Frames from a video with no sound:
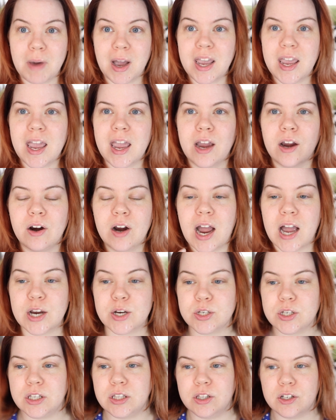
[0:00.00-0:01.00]
My hair
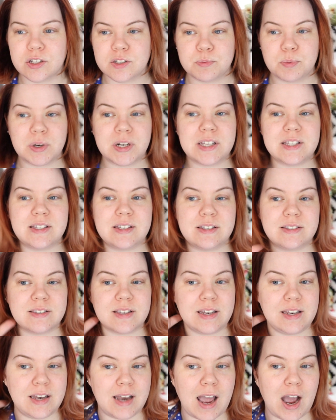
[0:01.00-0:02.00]
actually looks pretty
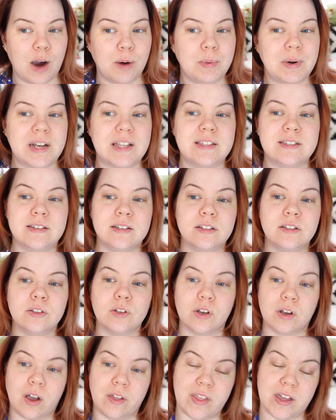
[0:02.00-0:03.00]
decent now, but it didn't
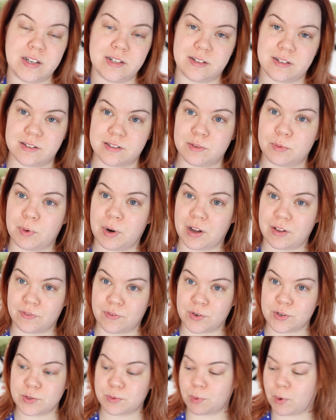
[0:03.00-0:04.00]
look all that decent when I
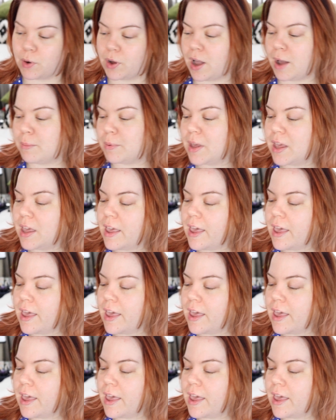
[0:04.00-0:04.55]
first woke up.